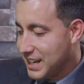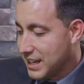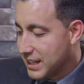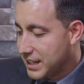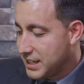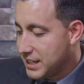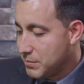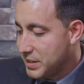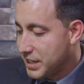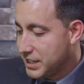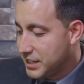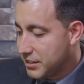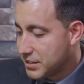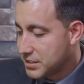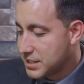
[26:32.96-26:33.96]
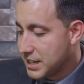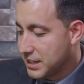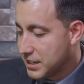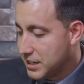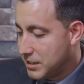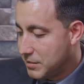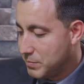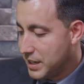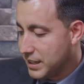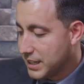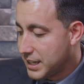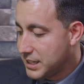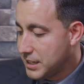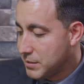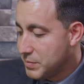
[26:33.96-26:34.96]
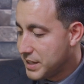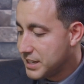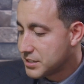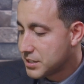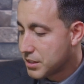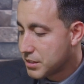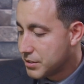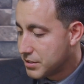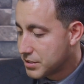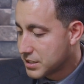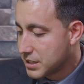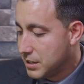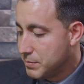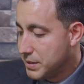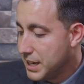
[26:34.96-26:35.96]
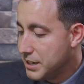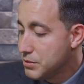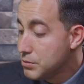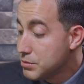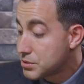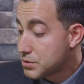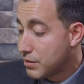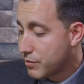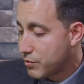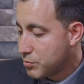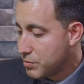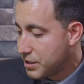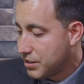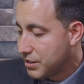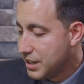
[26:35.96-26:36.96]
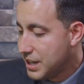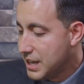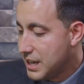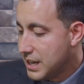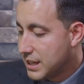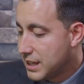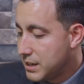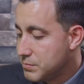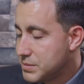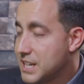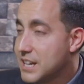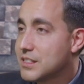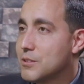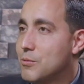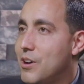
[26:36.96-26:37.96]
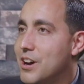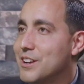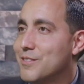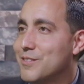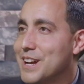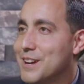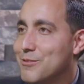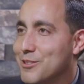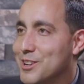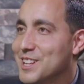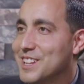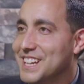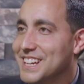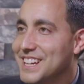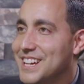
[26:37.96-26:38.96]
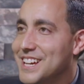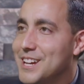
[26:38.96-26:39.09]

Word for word: And let him that heareth say, come. And let him that is athirst come. And whosoever will, let him take the water of life freely."